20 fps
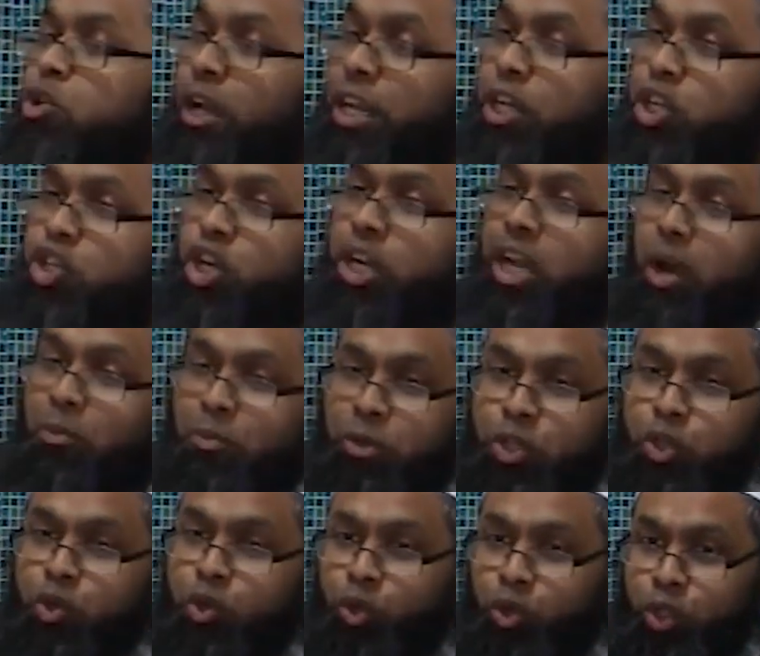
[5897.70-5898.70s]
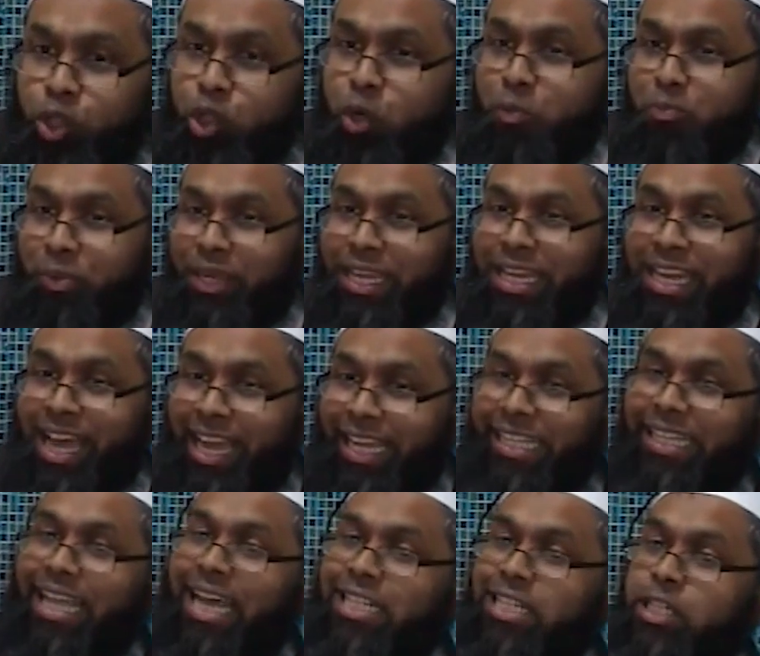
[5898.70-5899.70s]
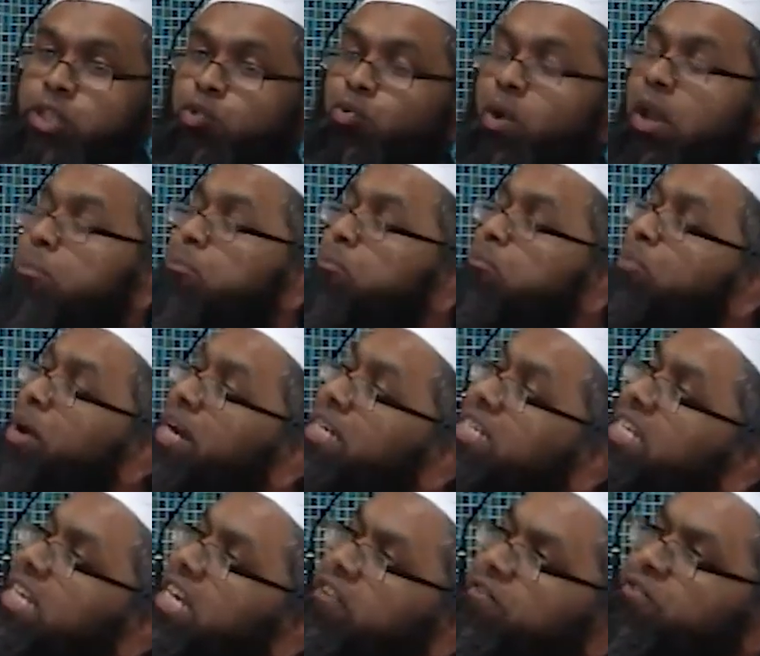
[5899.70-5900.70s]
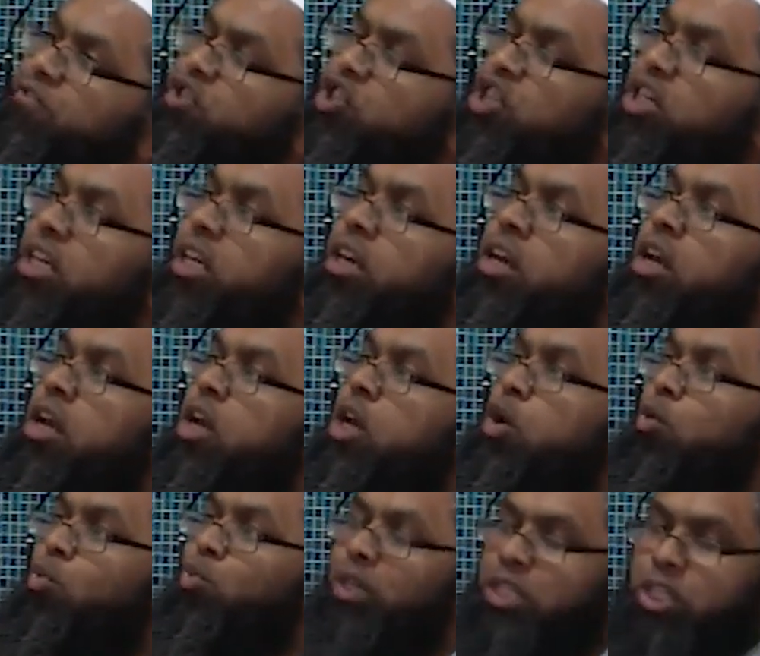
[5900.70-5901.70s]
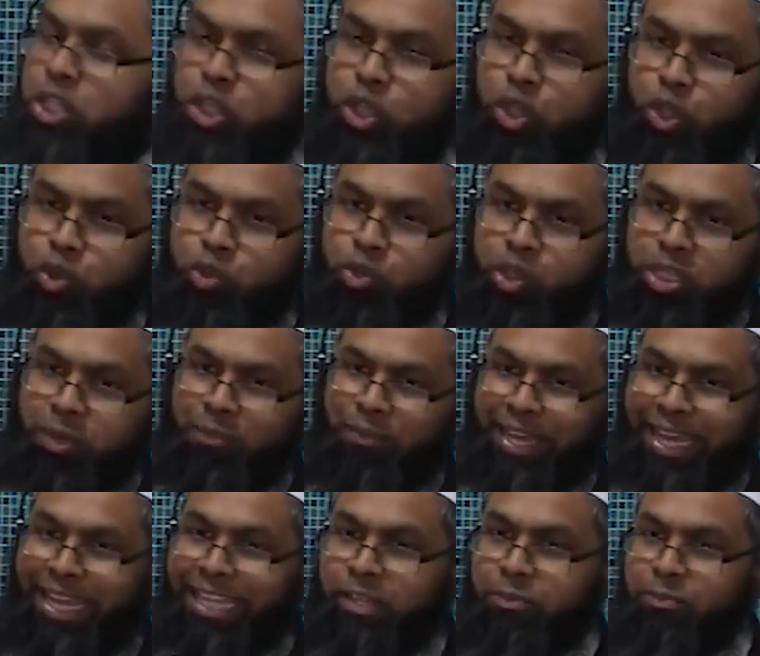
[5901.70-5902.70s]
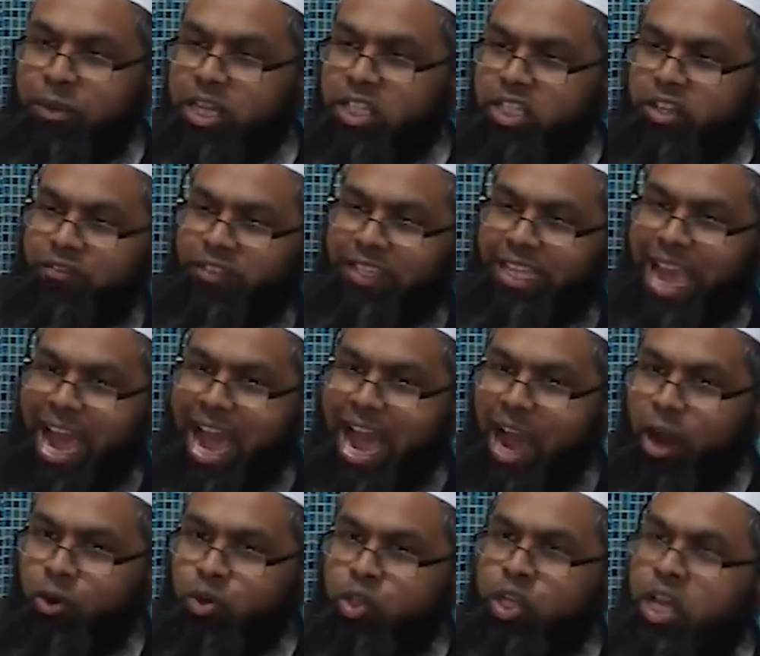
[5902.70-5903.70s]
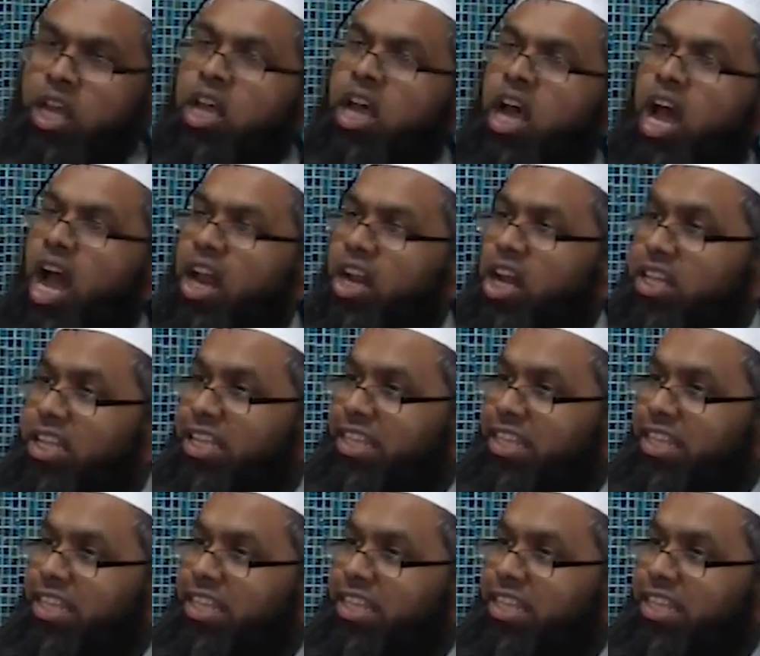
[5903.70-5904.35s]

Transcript: inshallah, we should also be like that as well. But if she was to do some khidmat of the house and other